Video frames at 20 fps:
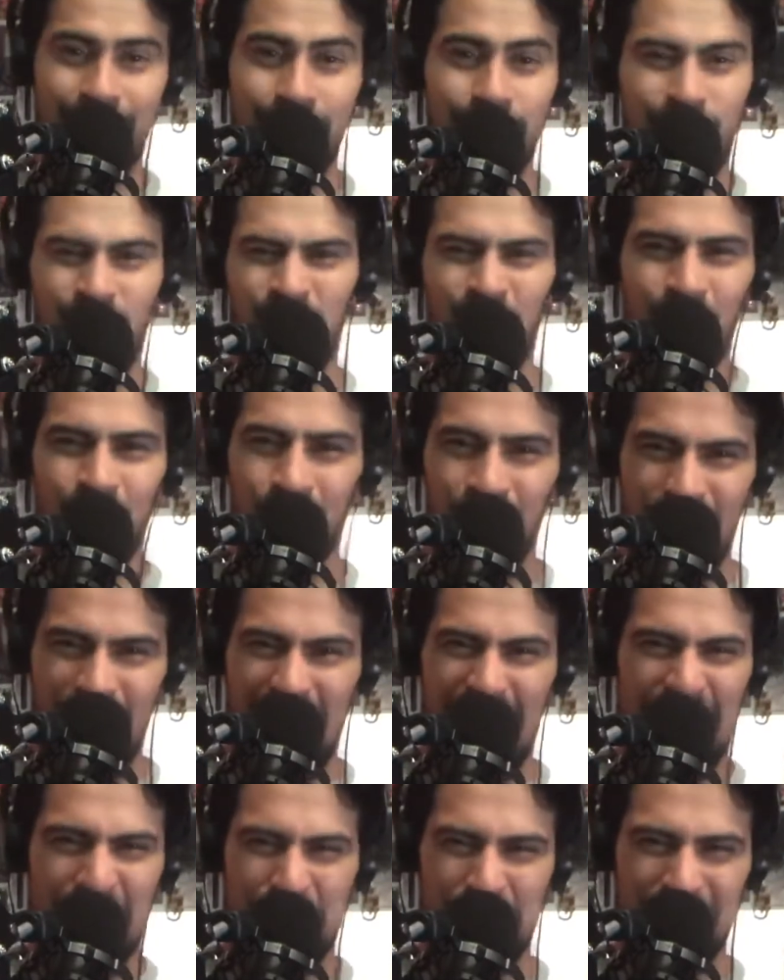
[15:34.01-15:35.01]
The whole
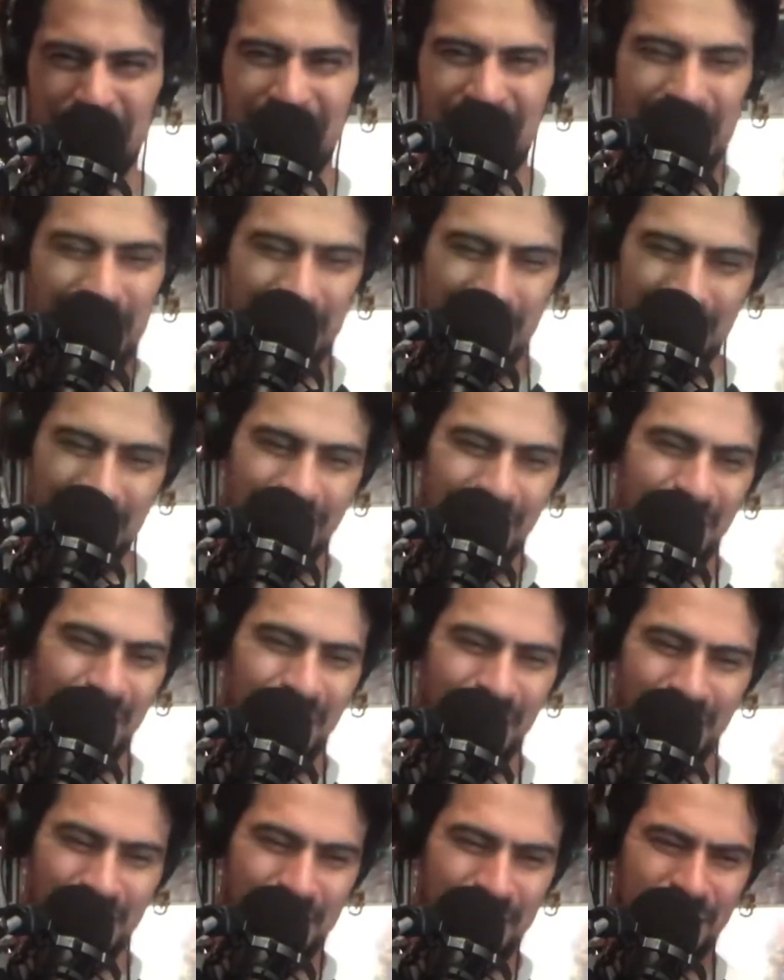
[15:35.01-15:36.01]
vibe of it, it
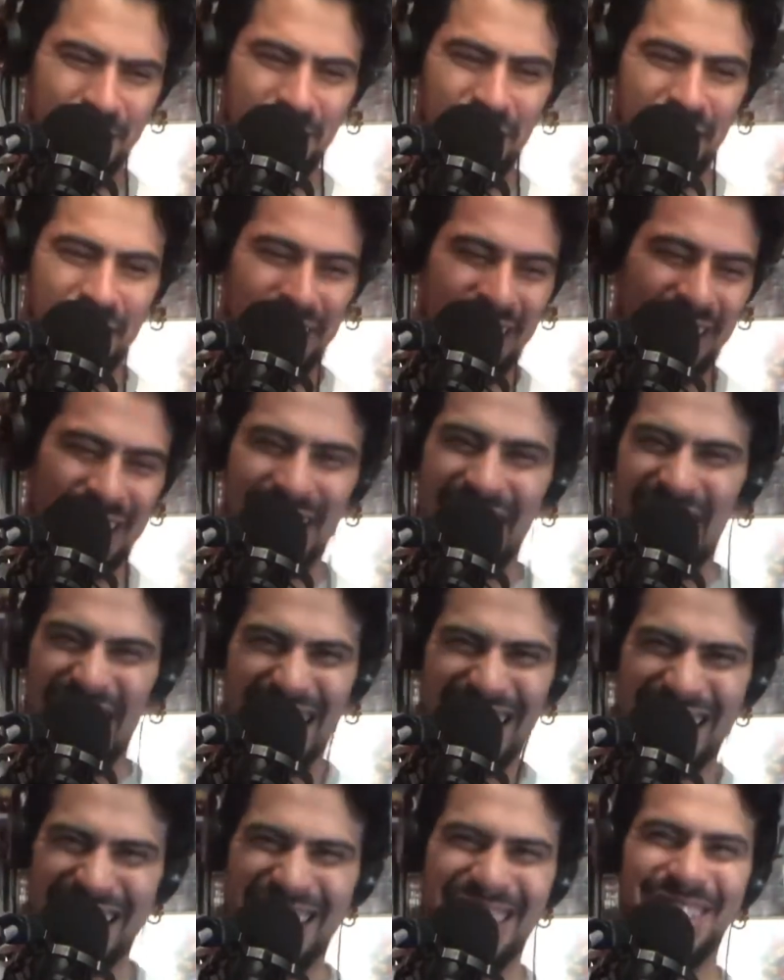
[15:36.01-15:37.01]
was very
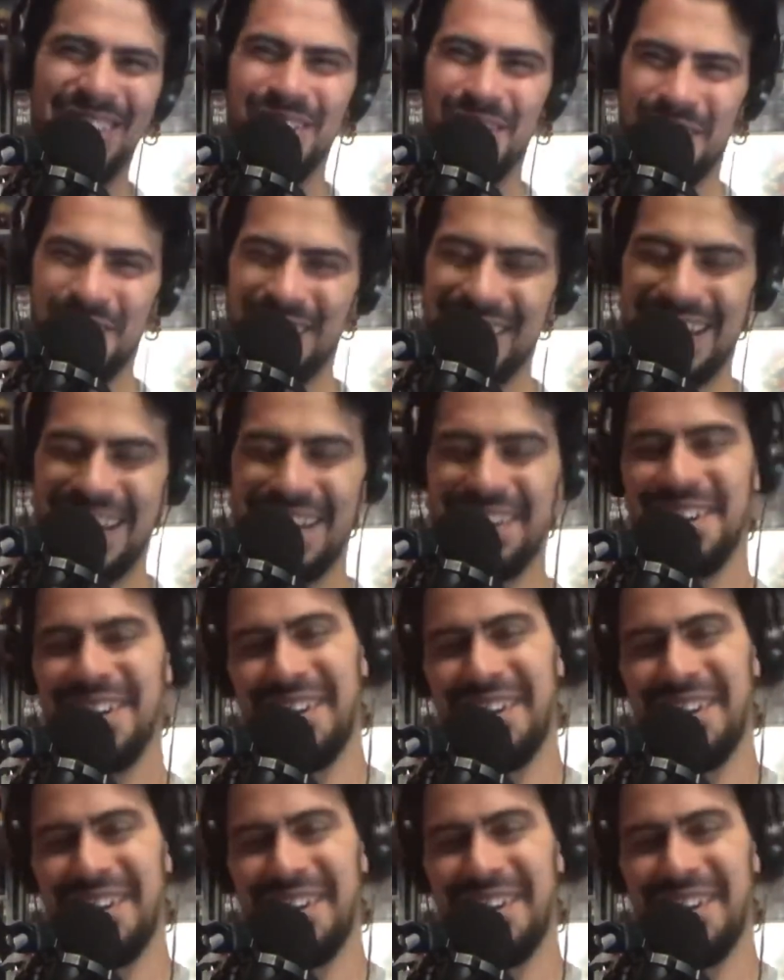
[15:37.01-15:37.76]
90s, so it was like,